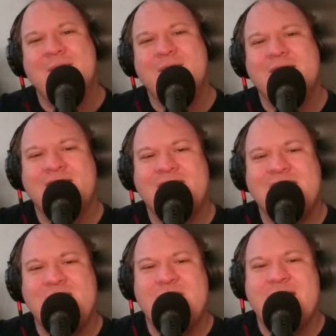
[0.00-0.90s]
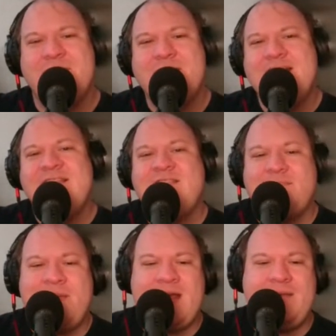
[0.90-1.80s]
And we're going to continue in Amazing
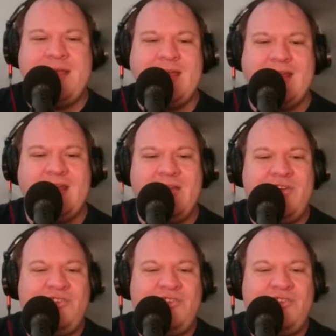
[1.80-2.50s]
Spider-Man